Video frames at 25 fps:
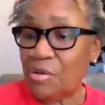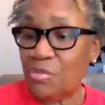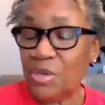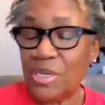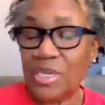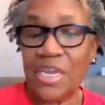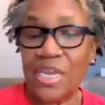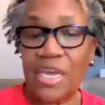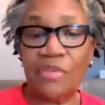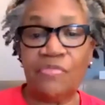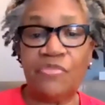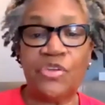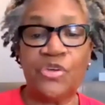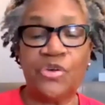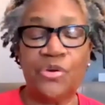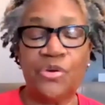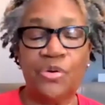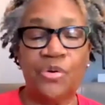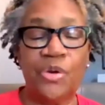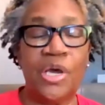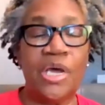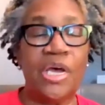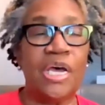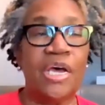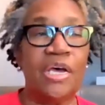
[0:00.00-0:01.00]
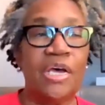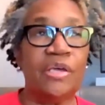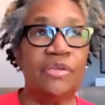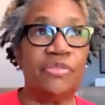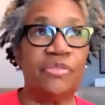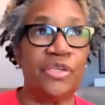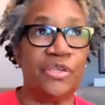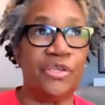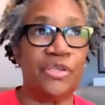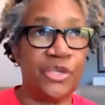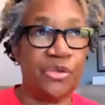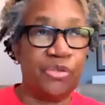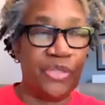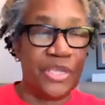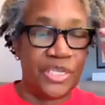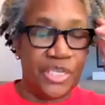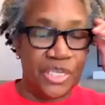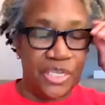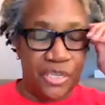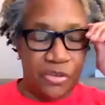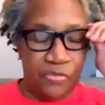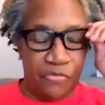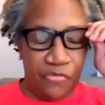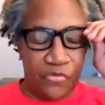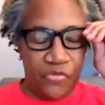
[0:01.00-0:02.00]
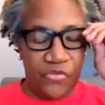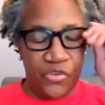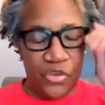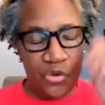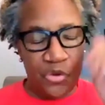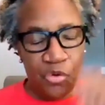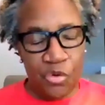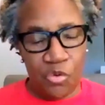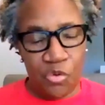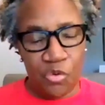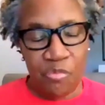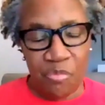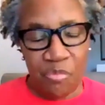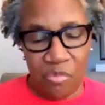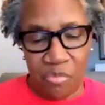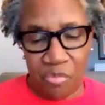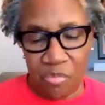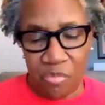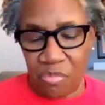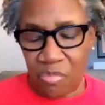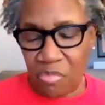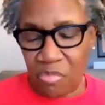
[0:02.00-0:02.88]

I would like to. Uh, so this is a few